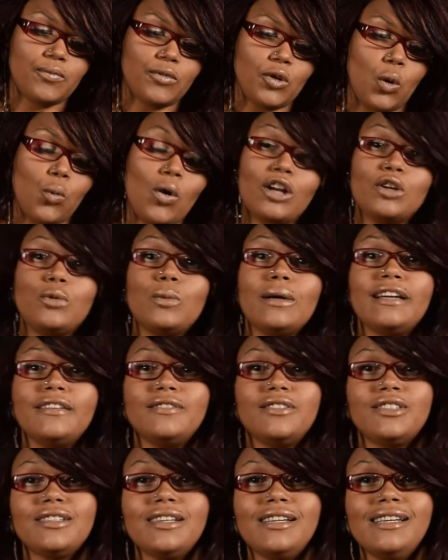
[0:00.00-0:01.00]
Water
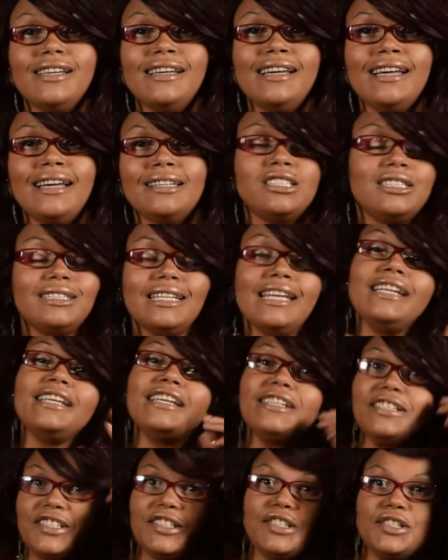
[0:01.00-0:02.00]
Waves. Just any
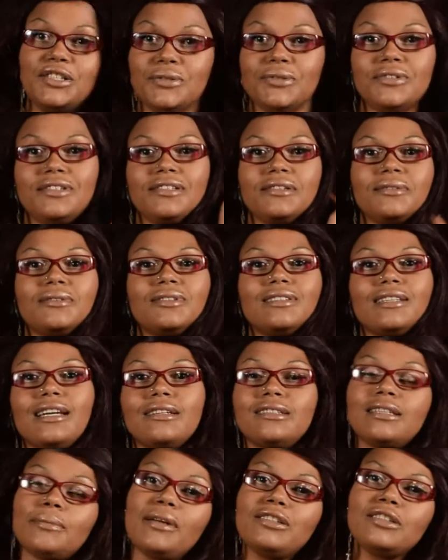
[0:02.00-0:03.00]
excuse, you know what I'm saying? I
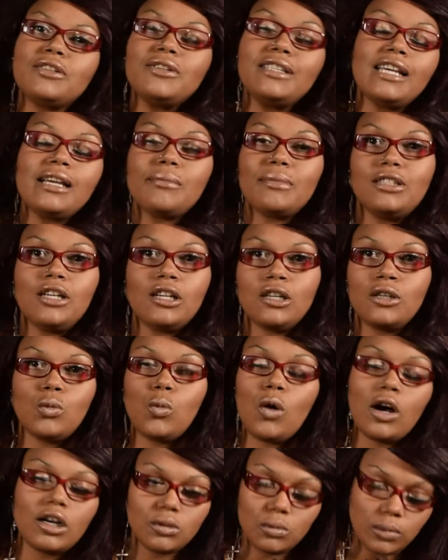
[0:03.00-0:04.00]
was about to go take my daughter to
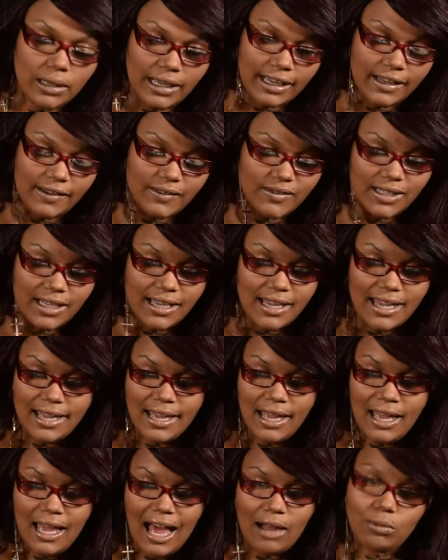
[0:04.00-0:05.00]
Water Waves.
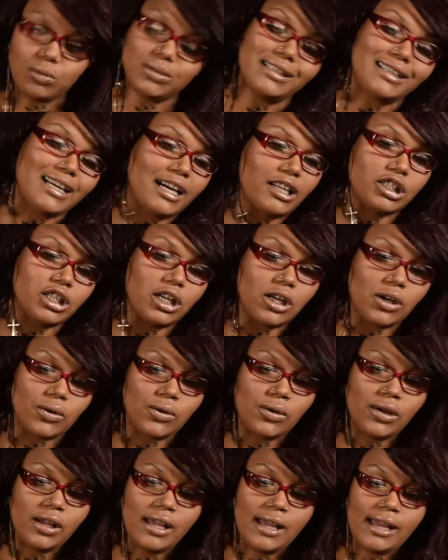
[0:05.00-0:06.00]
I really got to go.
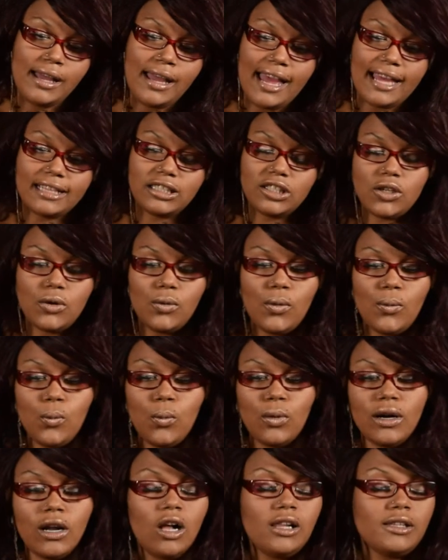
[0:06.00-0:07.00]
And so
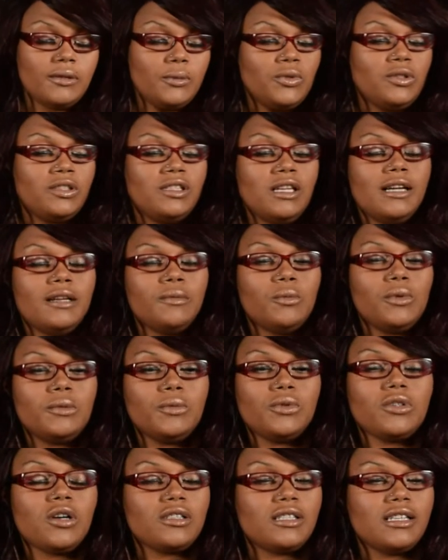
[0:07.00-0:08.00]
when all it was done, when it
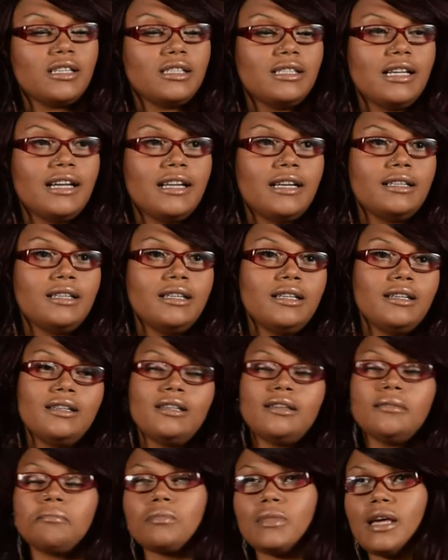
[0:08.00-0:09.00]
was all said and done,
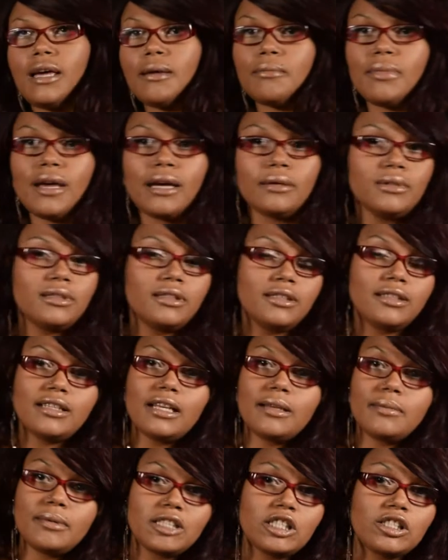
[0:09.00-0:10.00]
came back with the
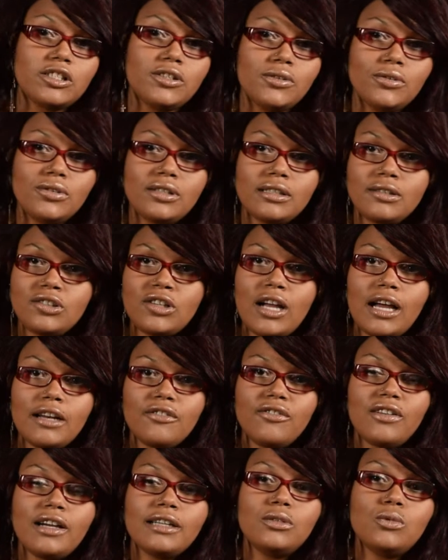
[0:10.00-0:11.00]
same excuse, trying to
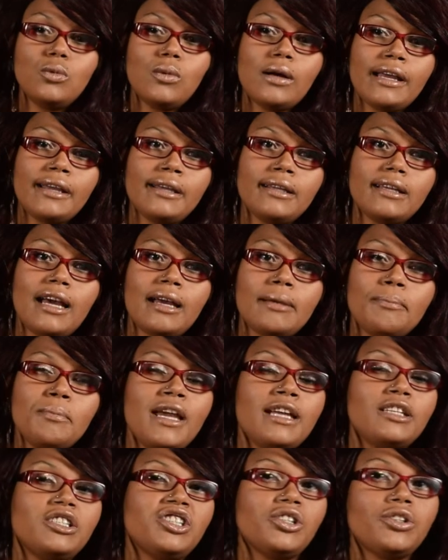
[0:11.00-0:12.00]
find a way. I
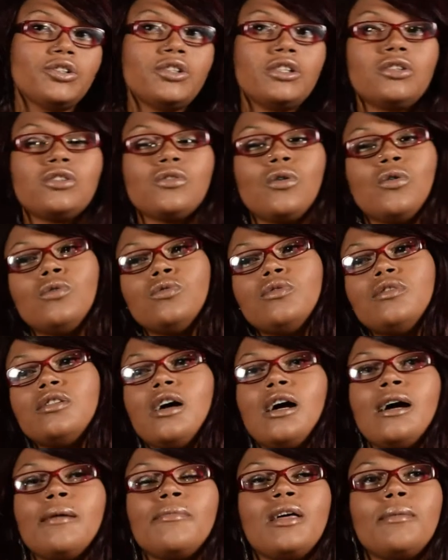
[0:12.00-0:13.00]
made sure this whole
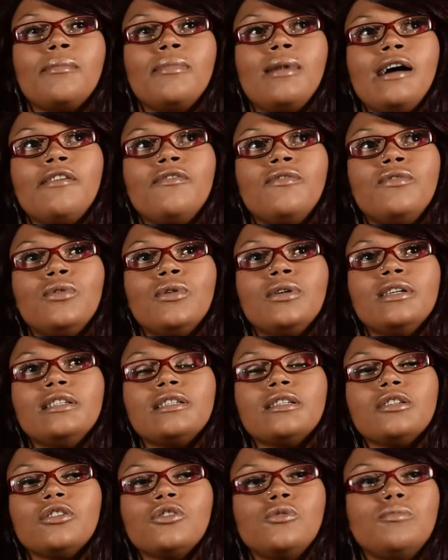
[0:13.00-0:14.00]
time that my voice
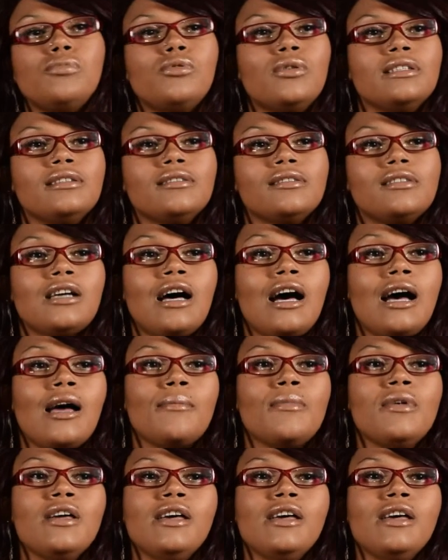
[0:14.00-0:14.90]
at no point in time